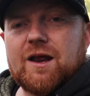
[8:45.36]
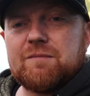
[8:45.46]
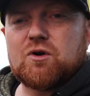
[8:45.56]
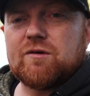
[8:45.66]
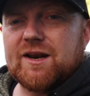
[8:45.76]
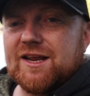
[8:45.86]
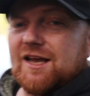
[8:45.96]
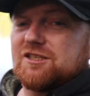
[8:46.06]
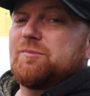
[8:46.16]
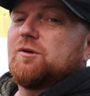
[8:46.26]
I'm currently
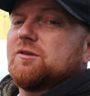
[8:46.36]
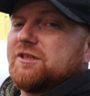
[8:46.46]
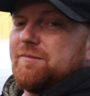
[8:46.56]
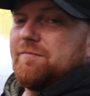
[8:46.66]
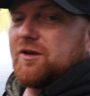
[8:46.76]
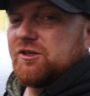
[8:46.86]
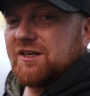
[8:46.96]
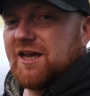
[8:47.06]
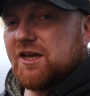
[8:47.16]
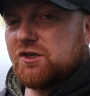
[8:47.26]
catapulting
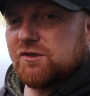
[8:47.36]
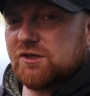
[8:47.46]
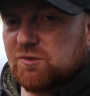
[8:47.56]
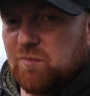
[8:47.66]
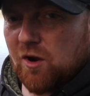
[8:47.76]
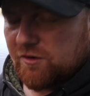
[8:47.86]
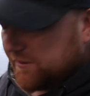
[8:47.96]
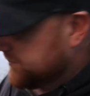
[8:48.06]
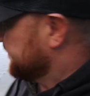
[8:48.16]
because I can't use a spod.